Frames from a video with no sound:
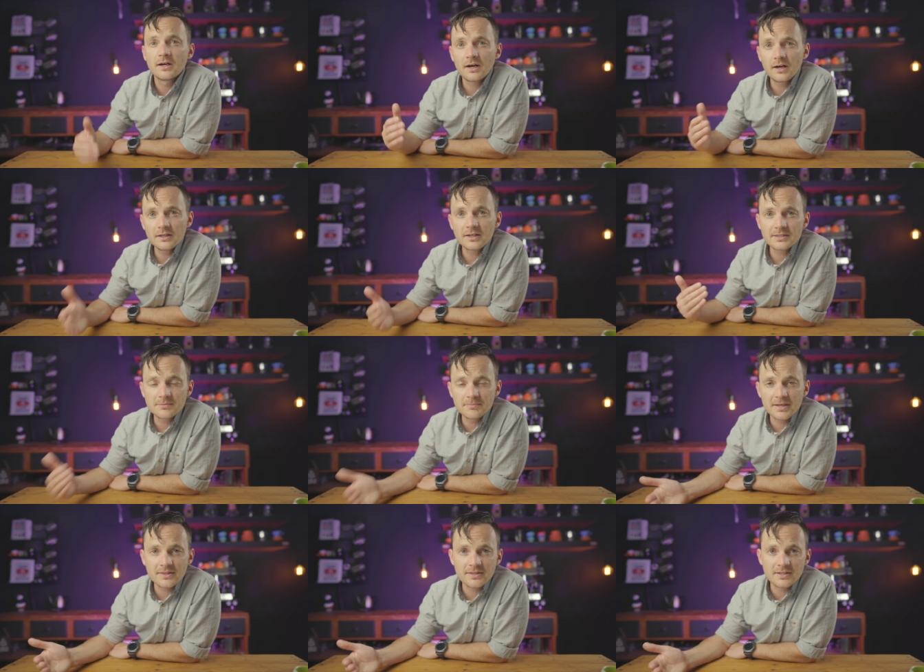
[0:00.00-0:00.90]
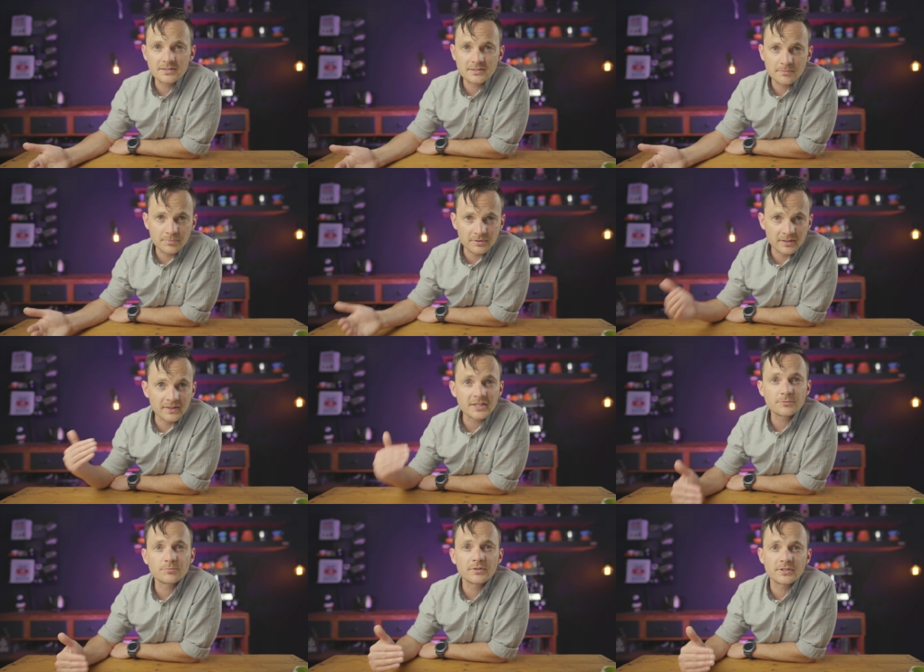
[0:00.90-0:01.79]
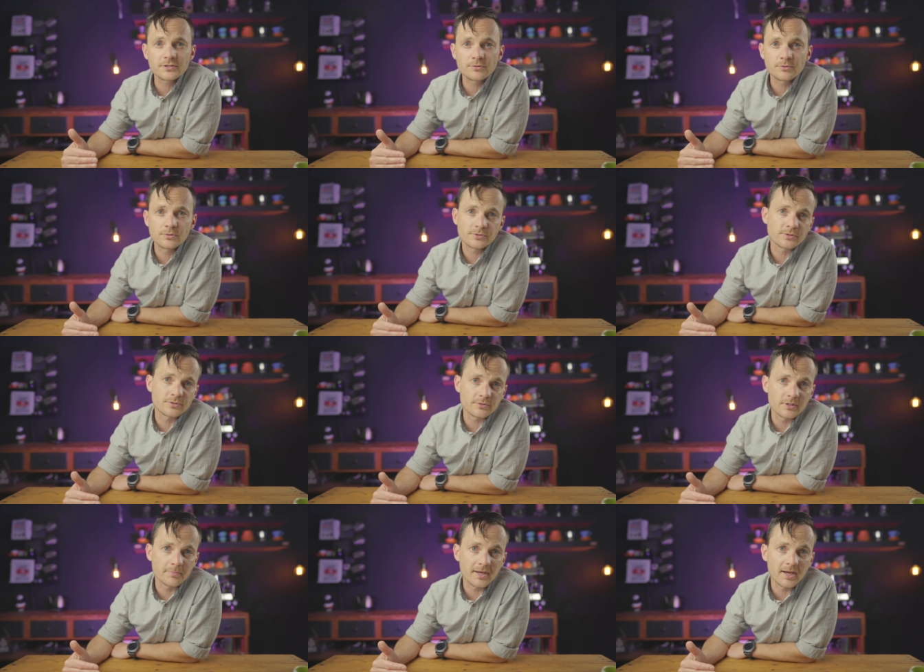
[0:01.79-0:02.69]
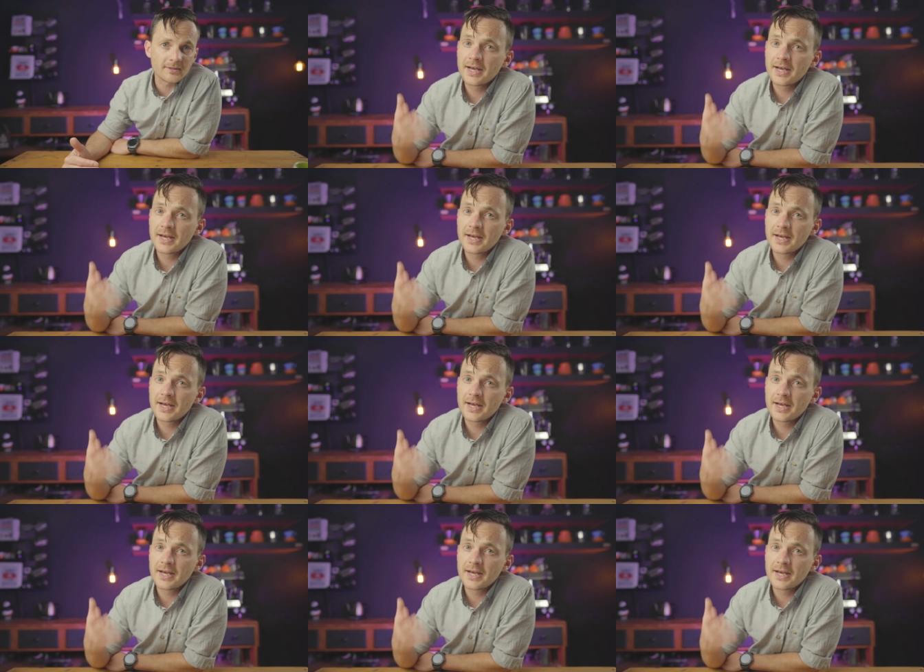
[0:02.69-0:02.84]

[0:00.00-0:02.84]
I like to make things simple, and that's what this course is all about.